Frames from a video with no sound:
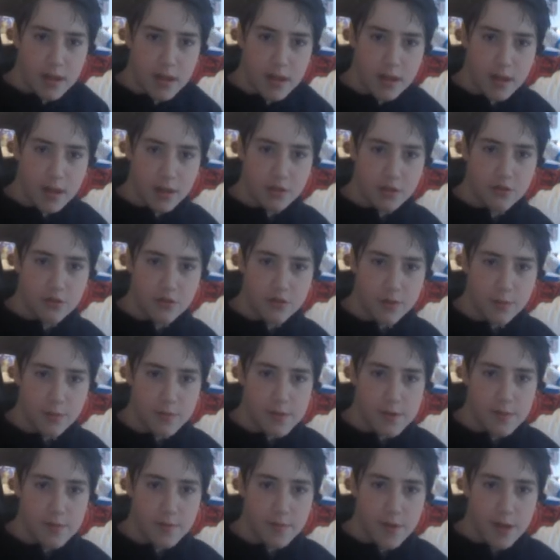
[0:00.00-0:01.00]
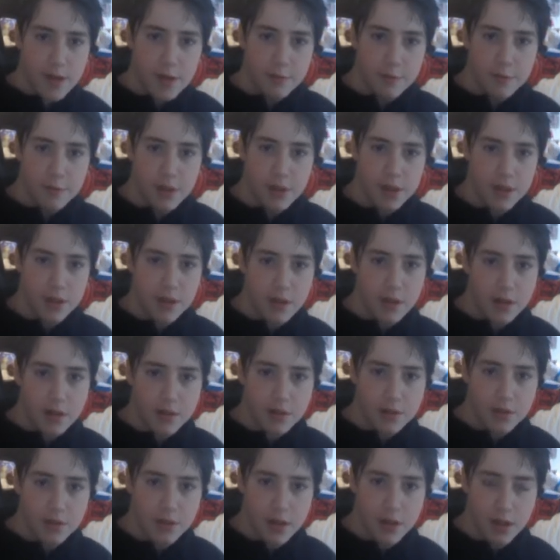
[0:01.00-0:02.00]
country was invaded with
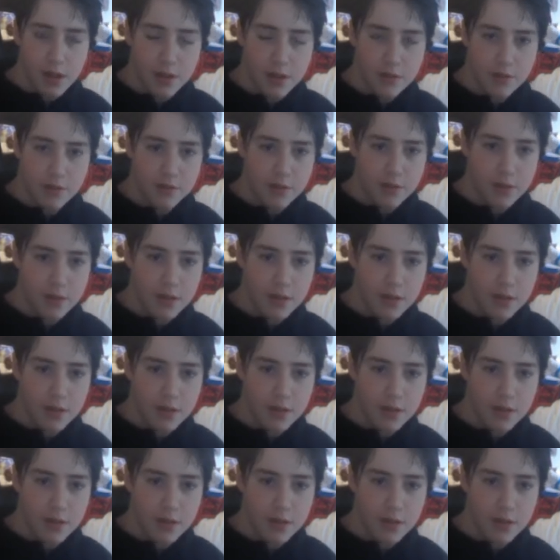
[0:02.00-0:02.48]
another country.